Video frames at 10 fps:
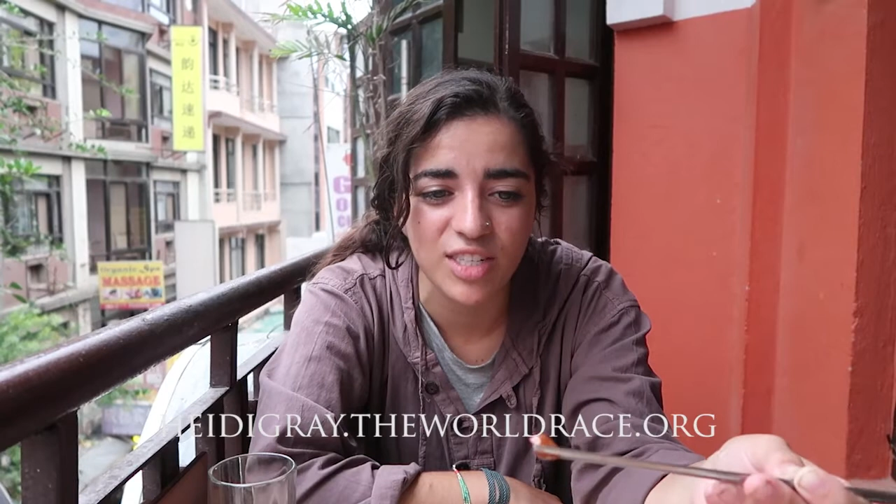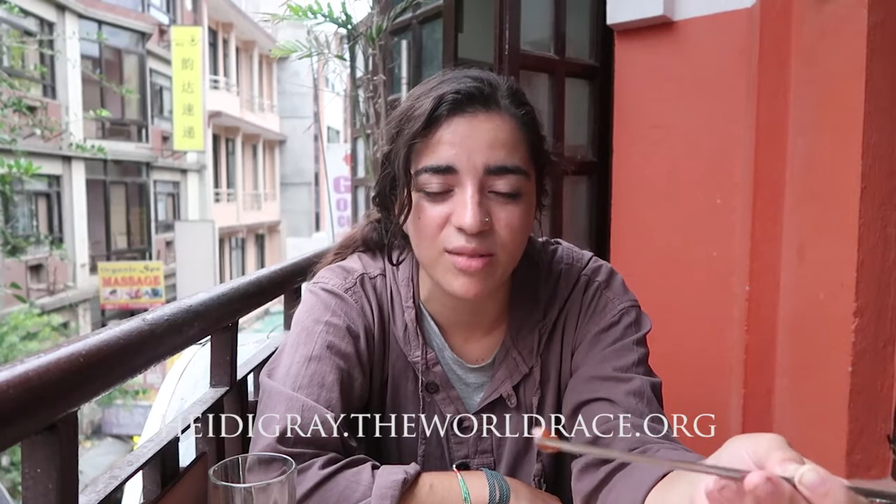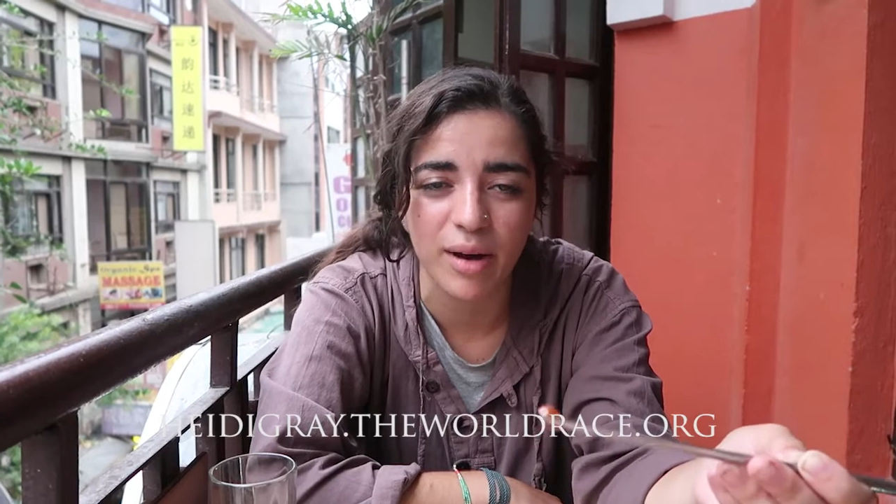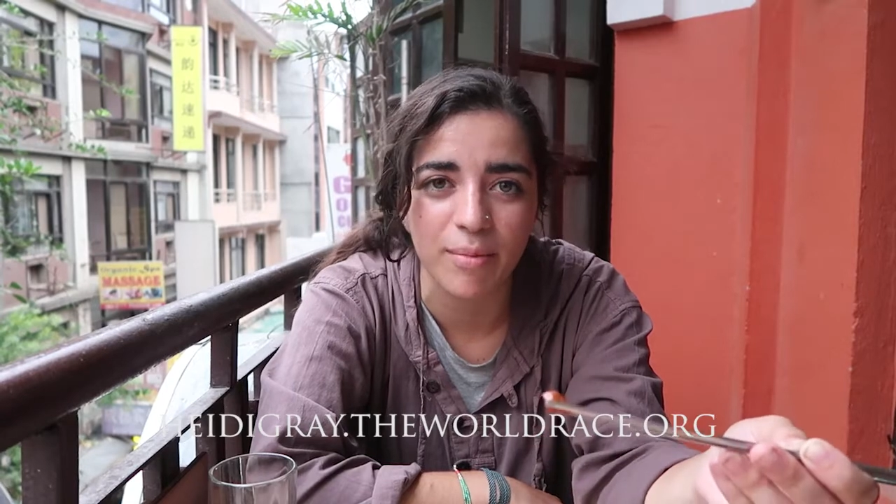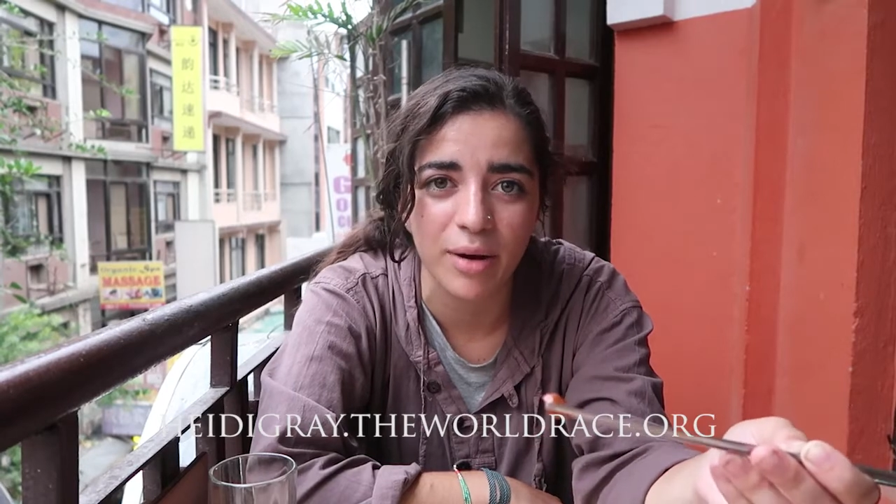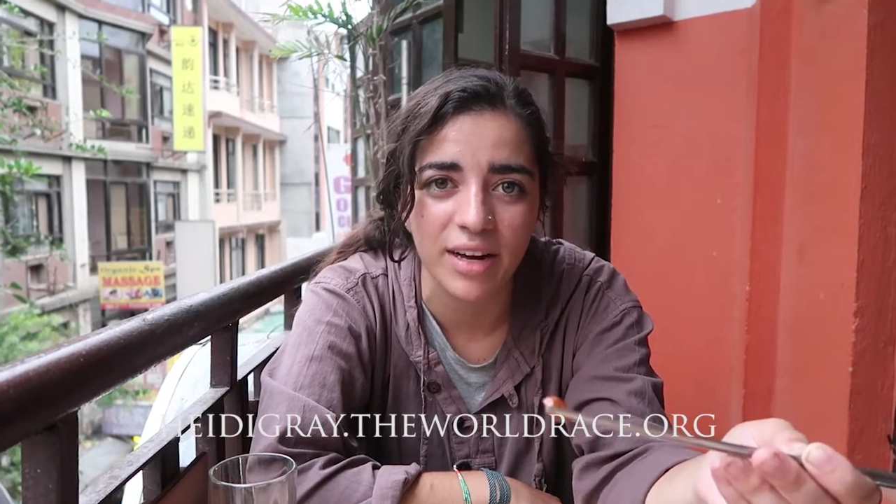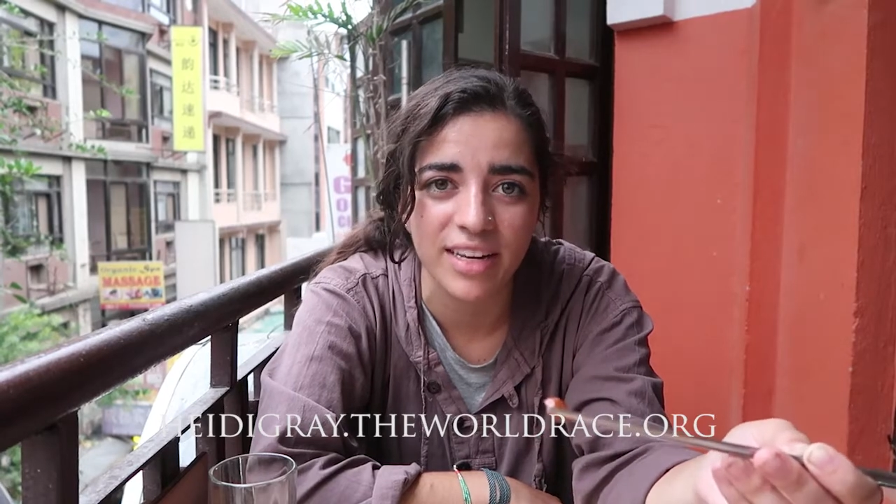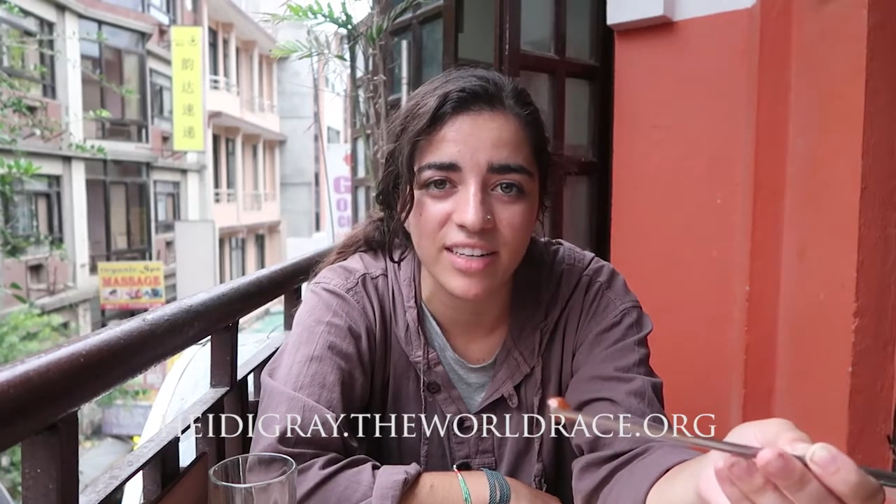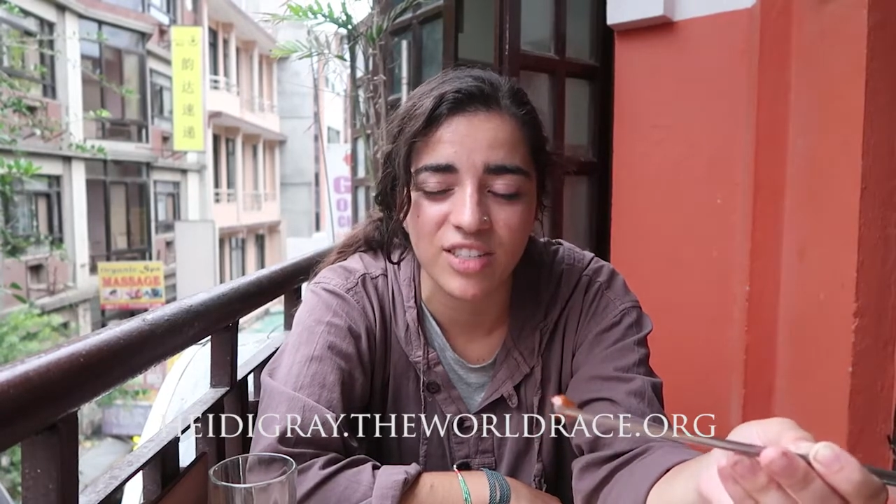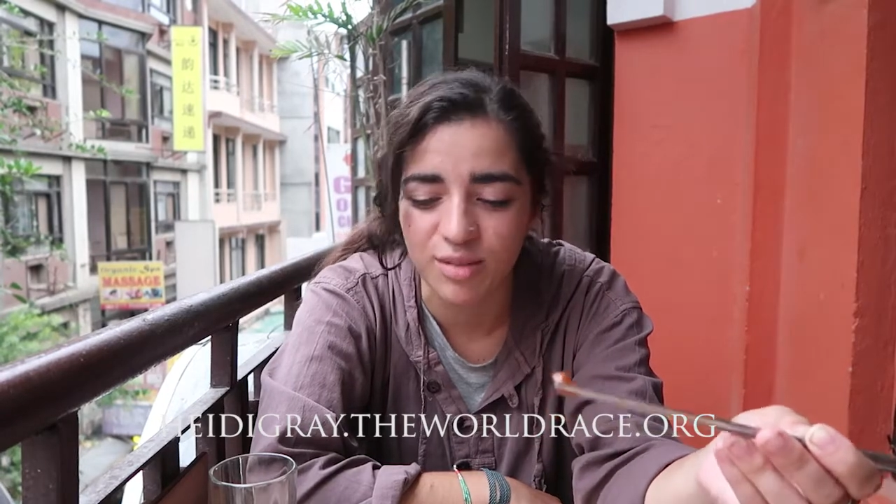She's my
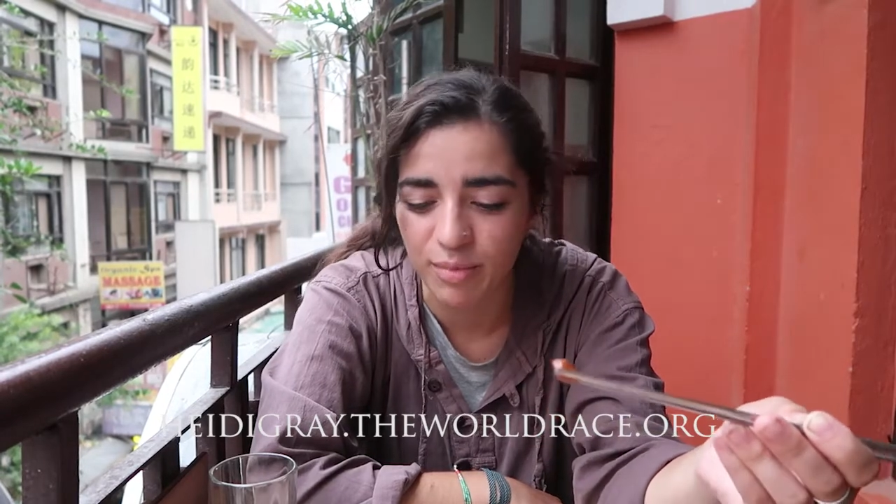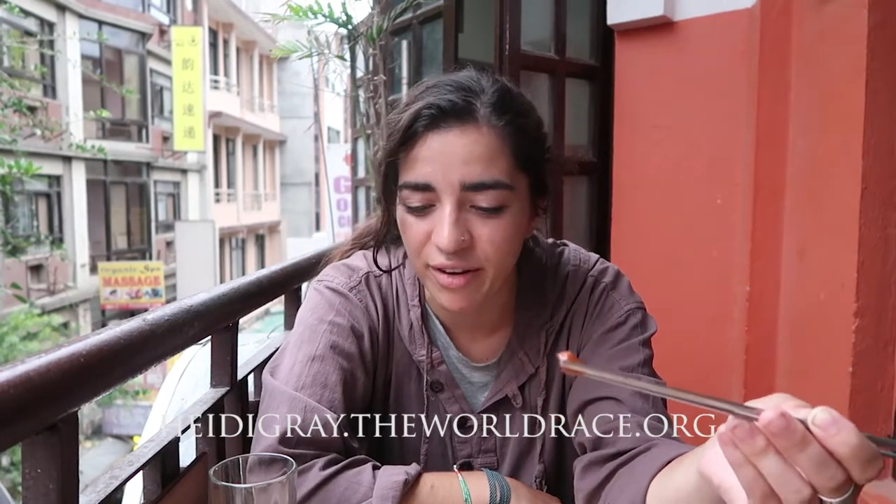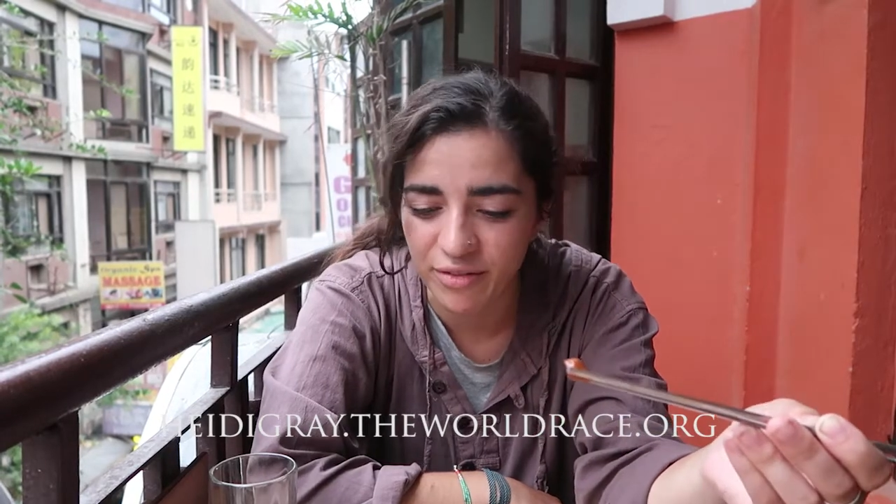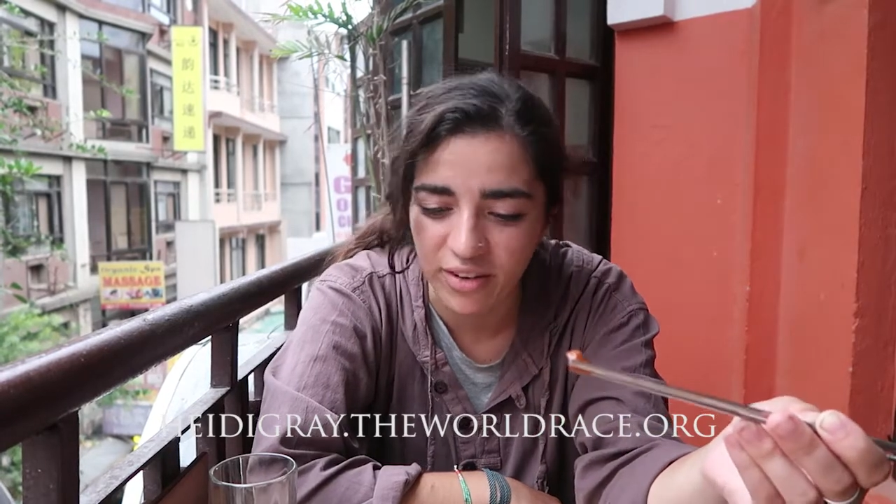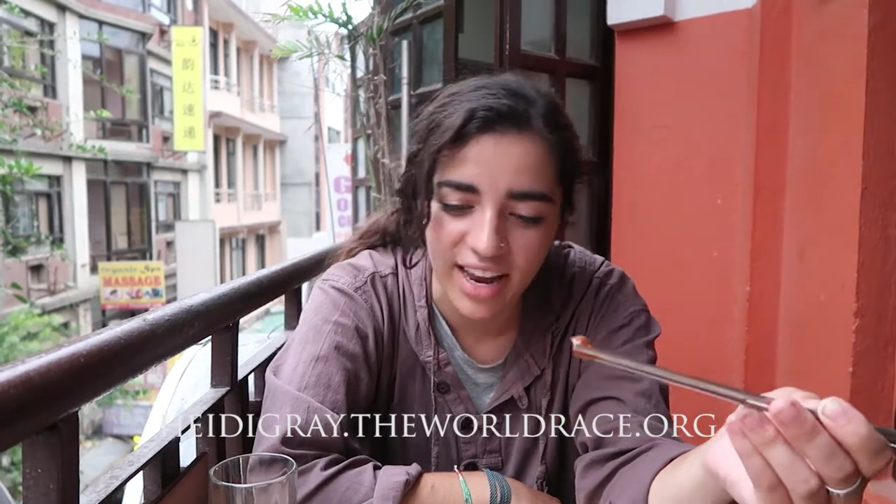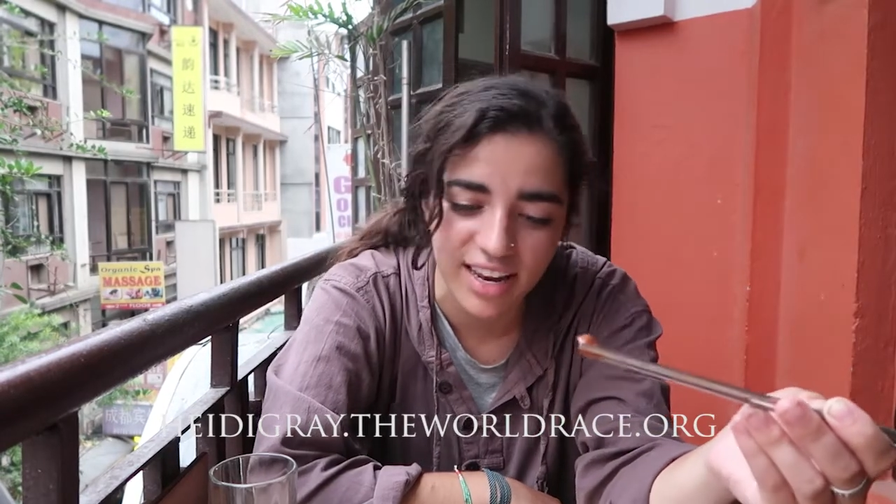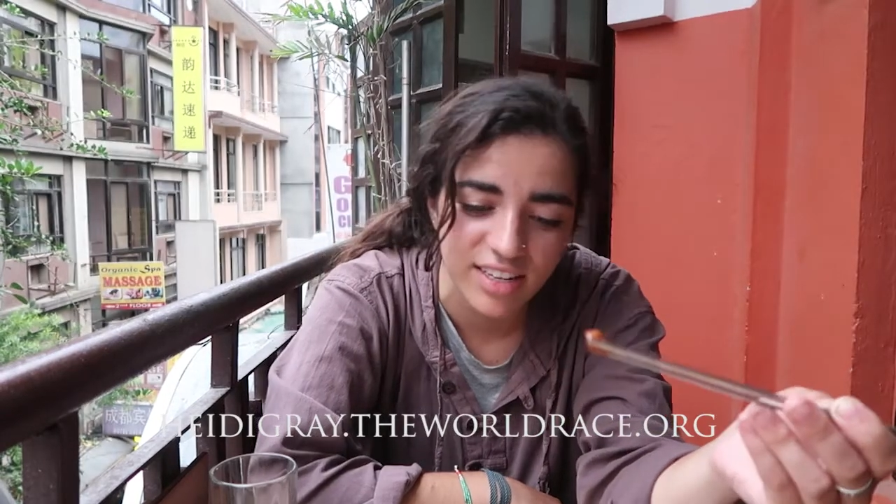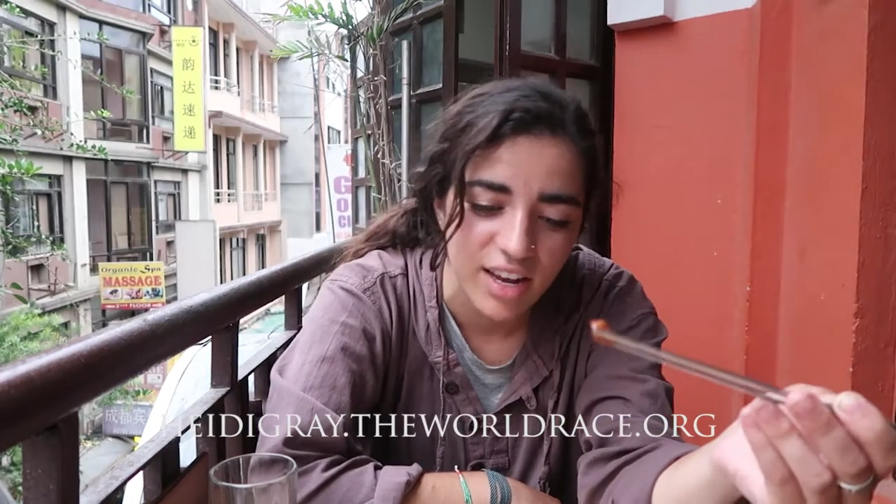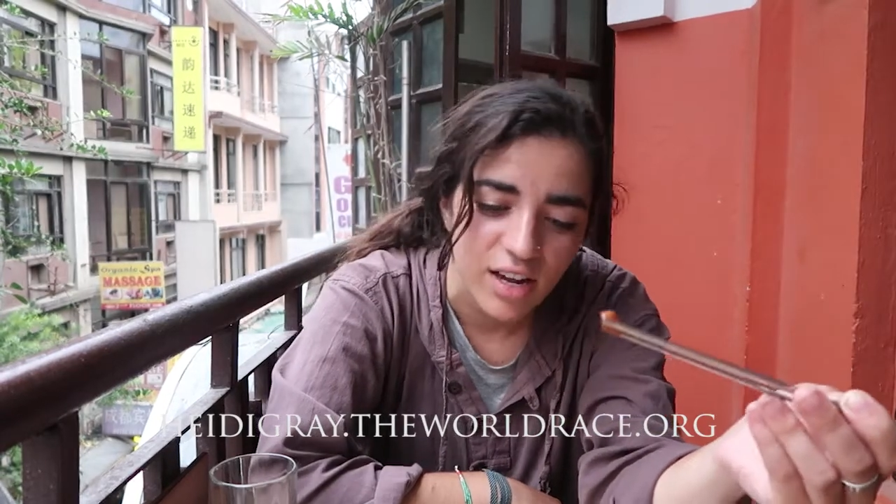buddy. She's my friend.